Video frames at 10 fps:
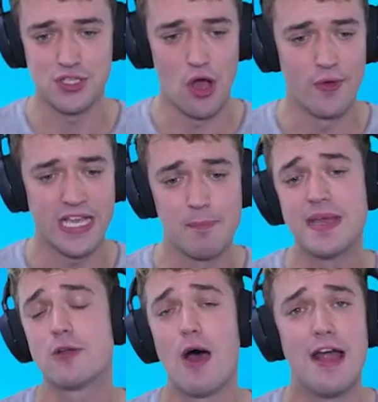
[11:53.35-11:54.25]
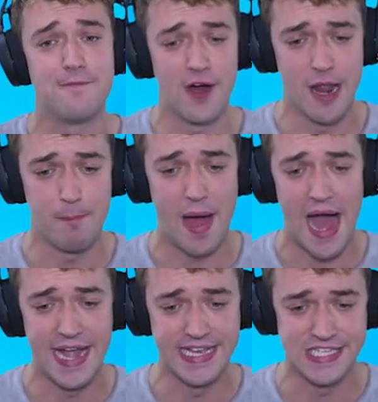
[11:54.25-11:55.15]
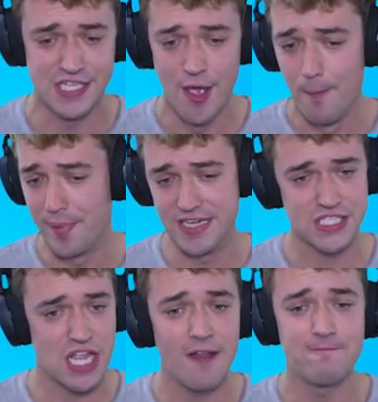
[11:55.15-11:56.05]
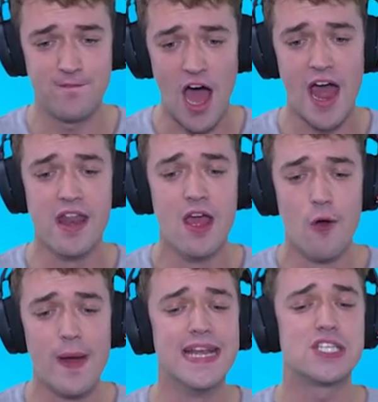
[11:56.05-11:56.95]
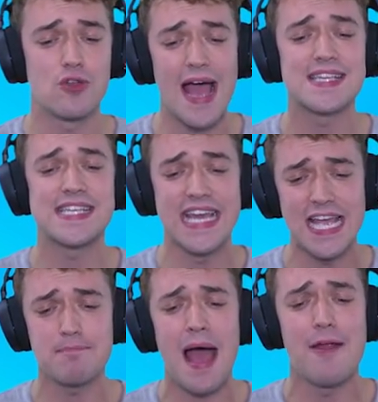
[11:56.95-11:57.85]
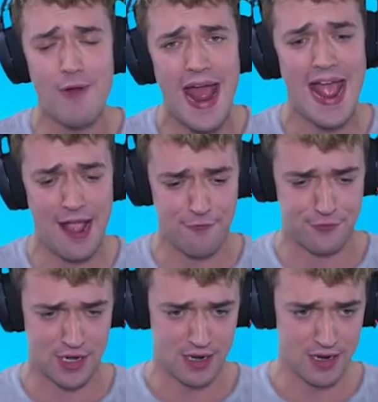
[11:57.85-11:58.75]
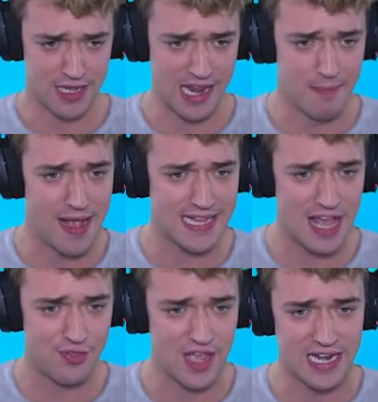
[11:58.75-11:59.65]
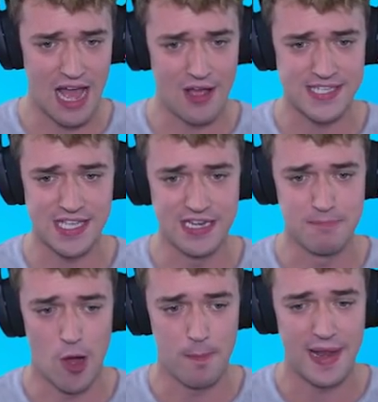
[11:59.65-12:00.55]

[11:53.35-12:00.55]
You know, he can be quite fun at parties, but he's not fun when he tries to eat my raft. Can I make that thing now? I still need more